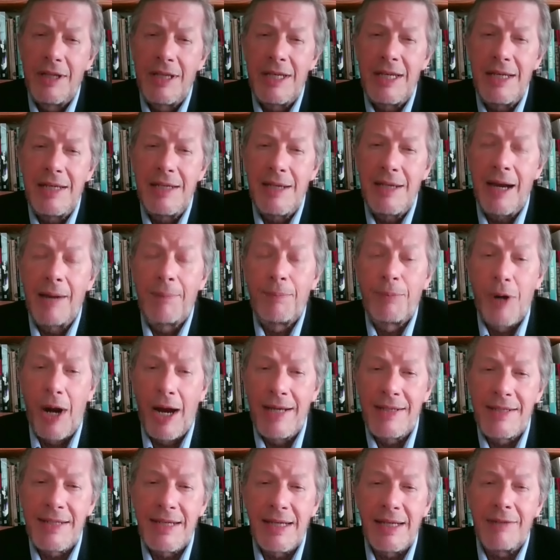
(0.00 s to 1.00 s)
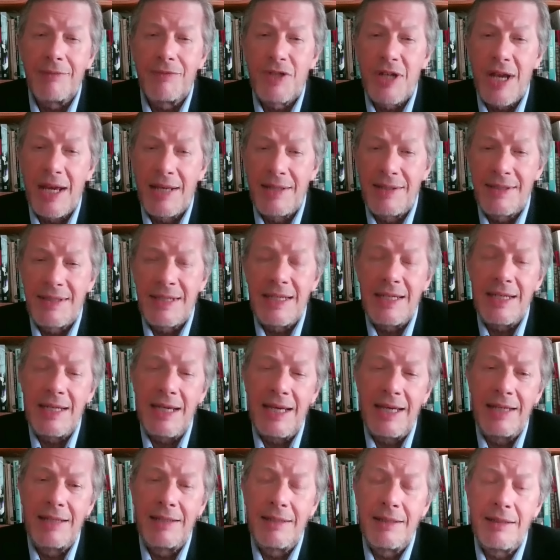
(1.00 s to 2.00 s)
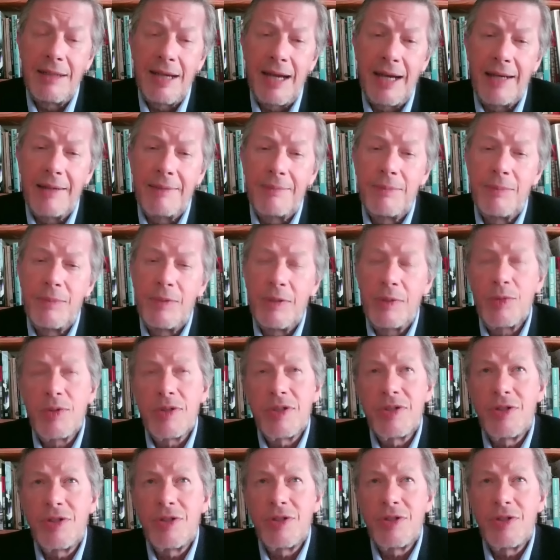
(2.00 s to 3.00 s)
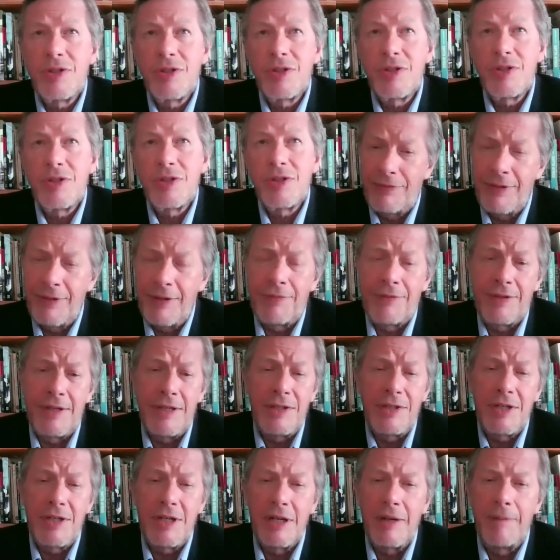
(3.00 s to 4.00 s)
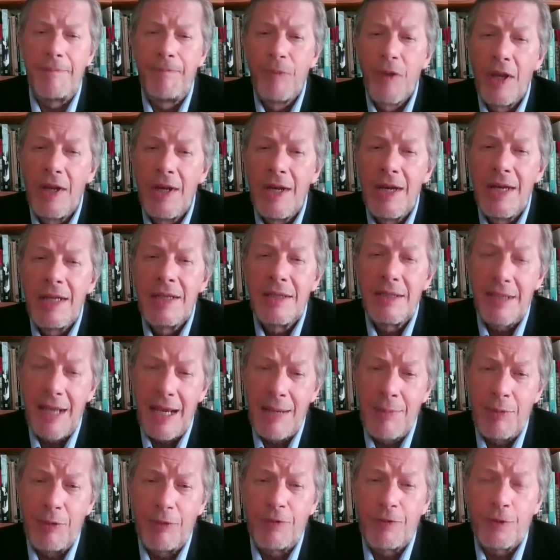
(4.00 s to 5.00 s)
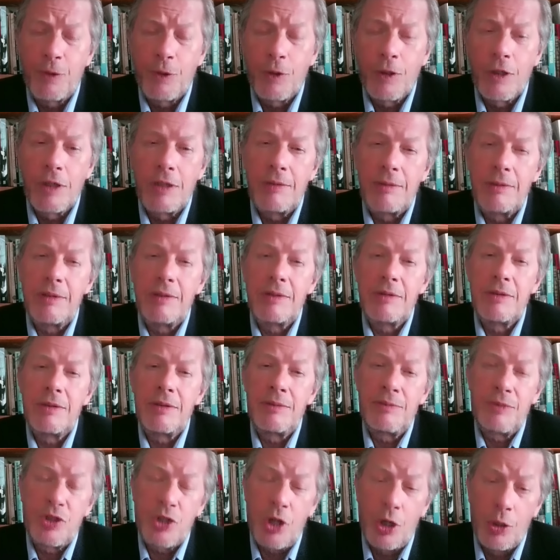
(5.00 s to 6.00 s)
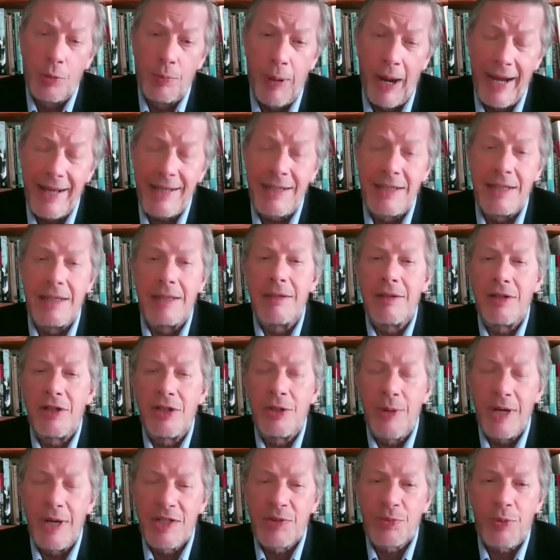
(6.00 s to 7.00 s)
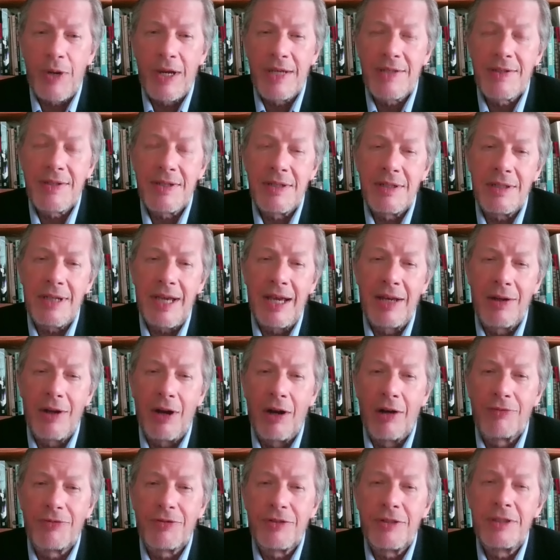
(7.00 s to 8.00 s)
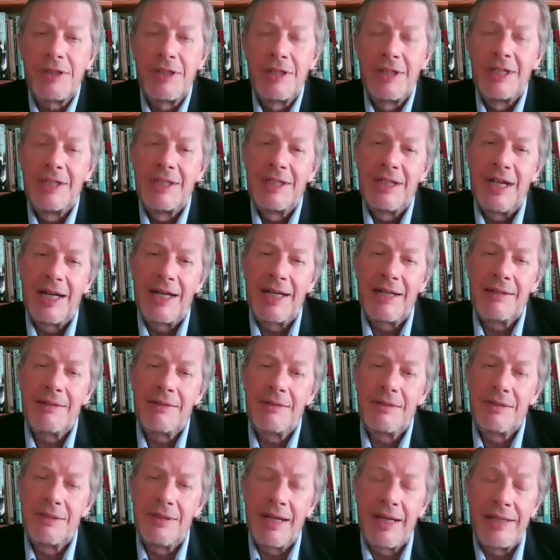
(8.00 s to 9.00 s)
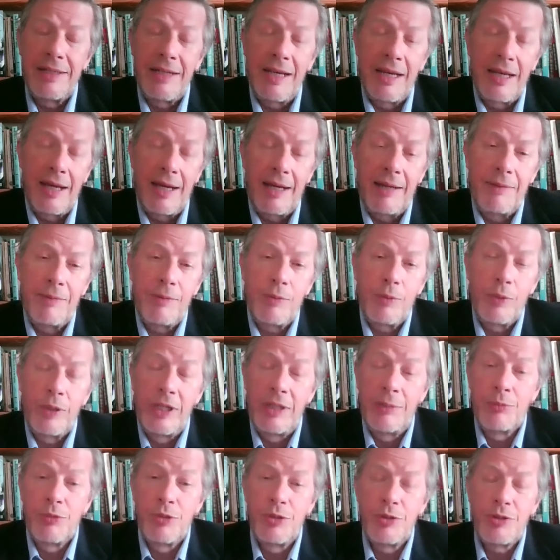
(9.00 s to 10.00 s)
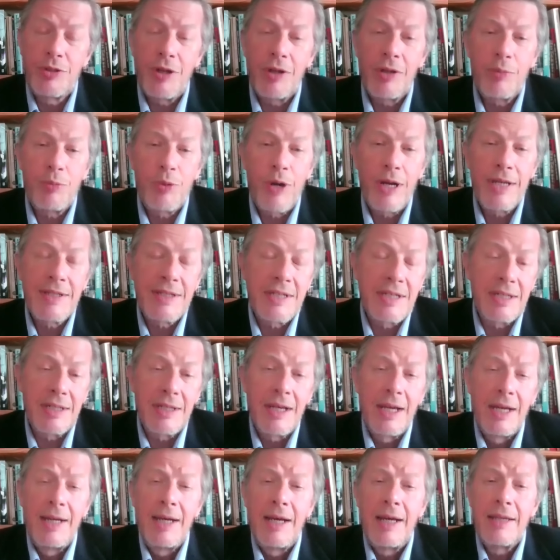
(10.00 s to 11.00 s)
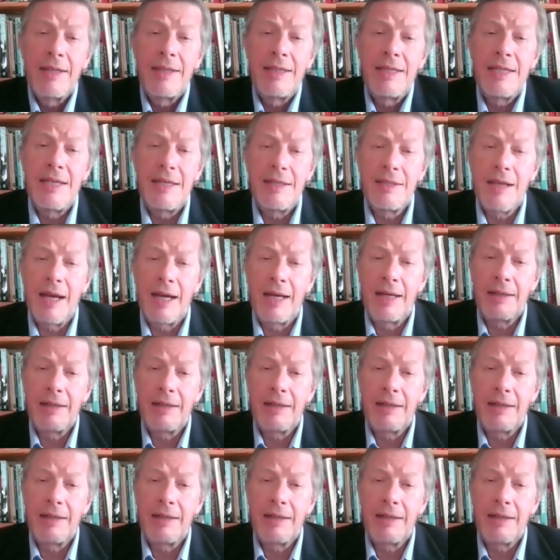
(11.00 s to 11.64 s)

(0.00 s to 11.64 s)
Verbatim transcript: the uprising of Gen Z in, it was June 25th this year. The day before, Joe Biden, the US president, had offered William Ruto, the president, the